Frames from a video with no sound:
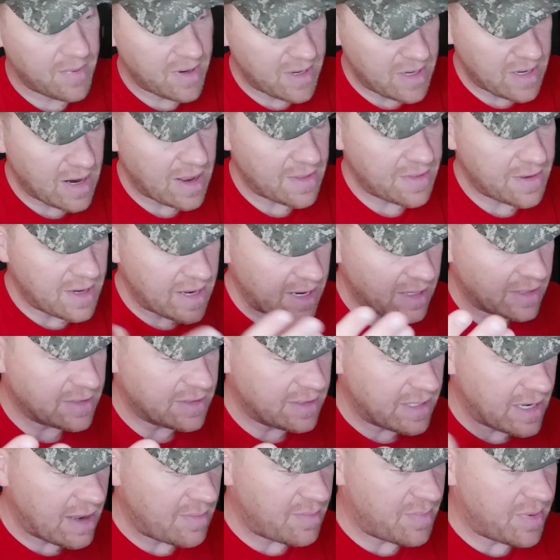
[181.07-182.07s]
But now the next
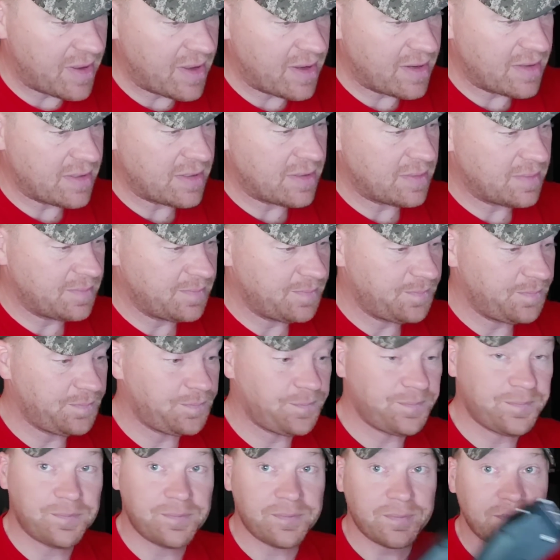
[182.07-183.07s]
step is
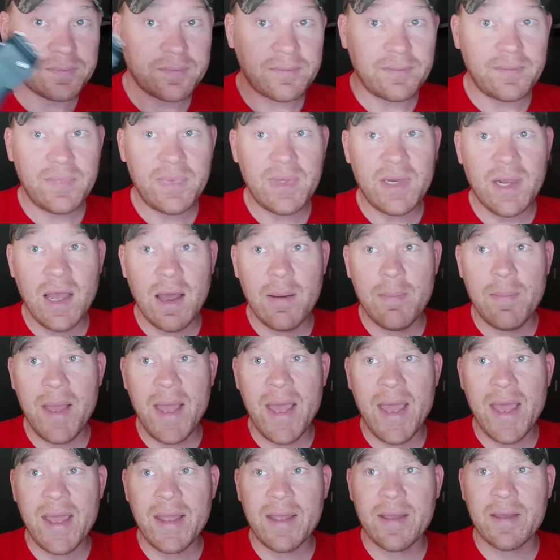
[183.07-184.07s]
a
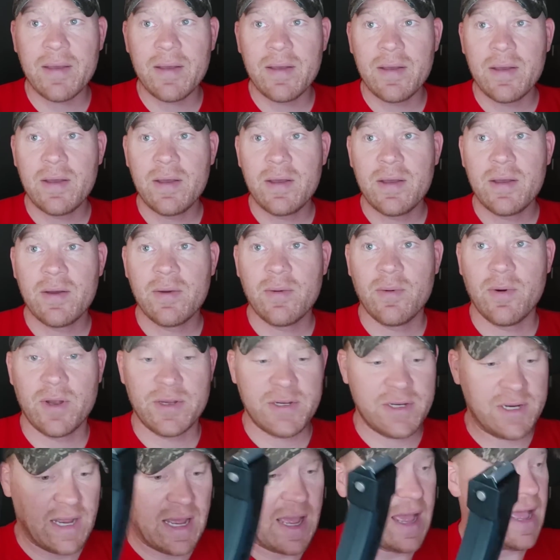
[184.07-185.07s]
mag,
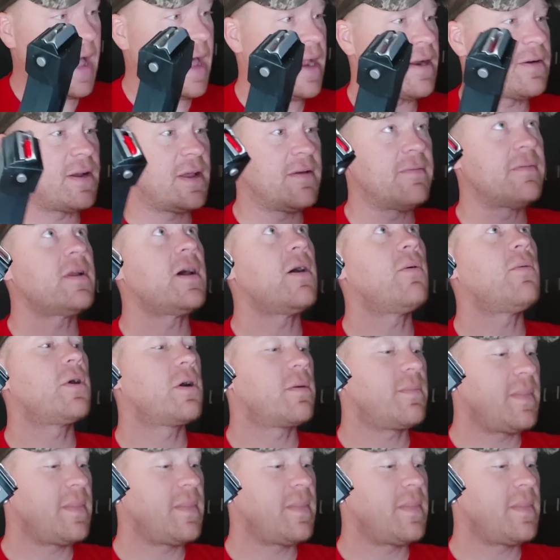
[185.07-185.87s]
which I don't even know where